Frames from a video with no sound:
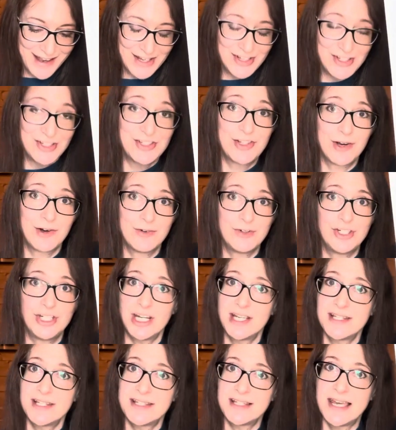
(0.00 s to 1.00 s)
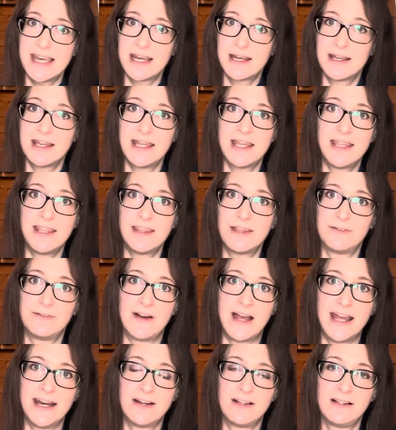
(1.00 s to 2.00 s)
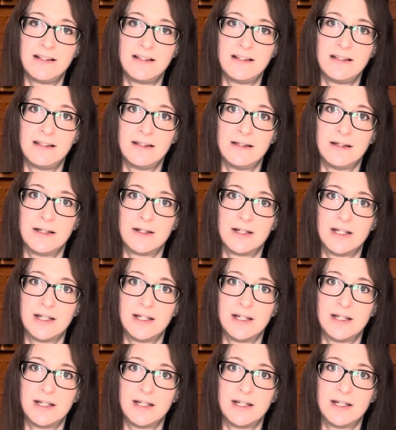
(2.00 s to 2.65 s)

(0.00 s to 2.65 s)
So just like the final